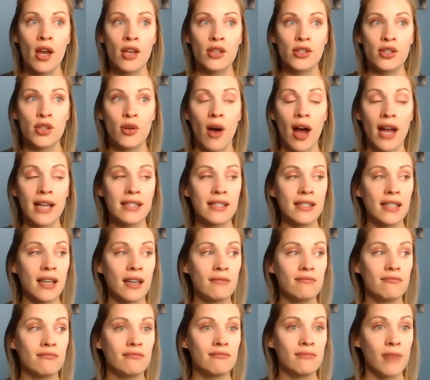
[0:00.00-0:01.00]
So I
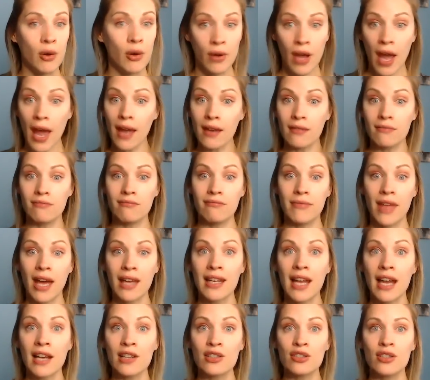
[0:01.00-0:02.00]
said, "Okay,
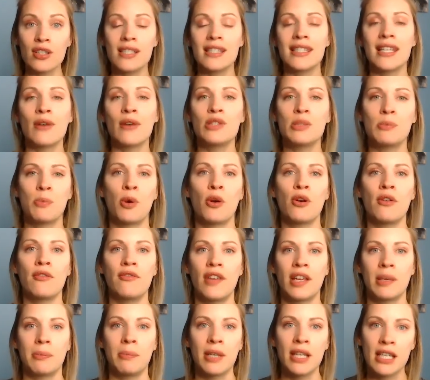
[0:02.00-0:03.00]
that actually sounds
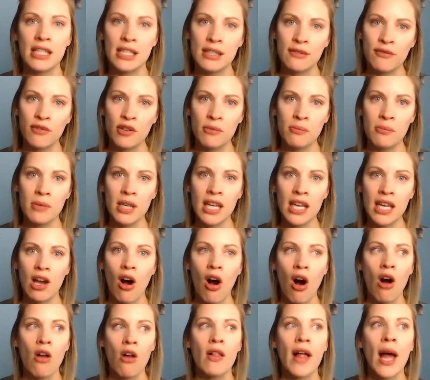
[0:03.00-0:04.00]
perfect because for me
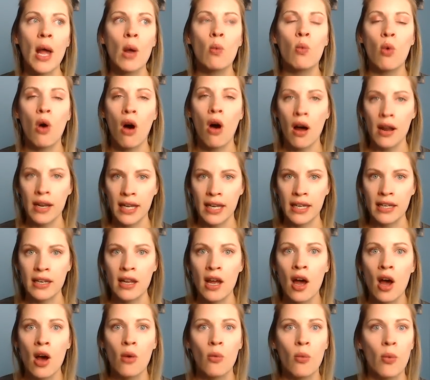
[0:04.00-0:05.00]
all I wanted
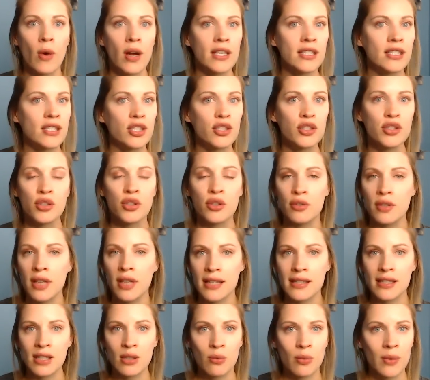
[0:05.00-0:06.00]
was 2
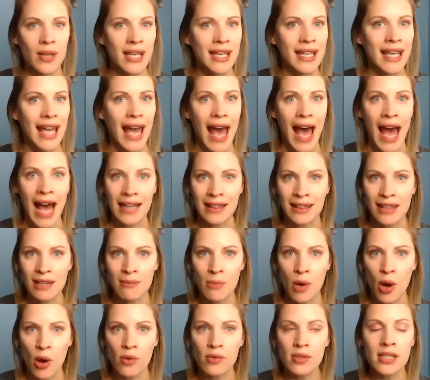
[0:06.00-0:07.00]
days a week at the
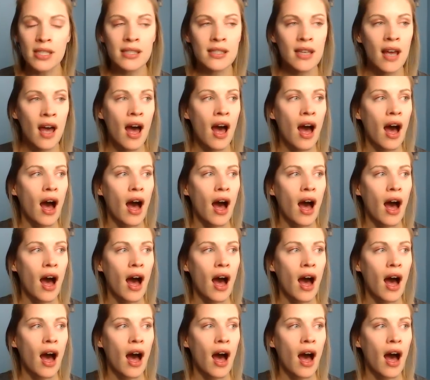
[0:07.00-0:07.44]
most."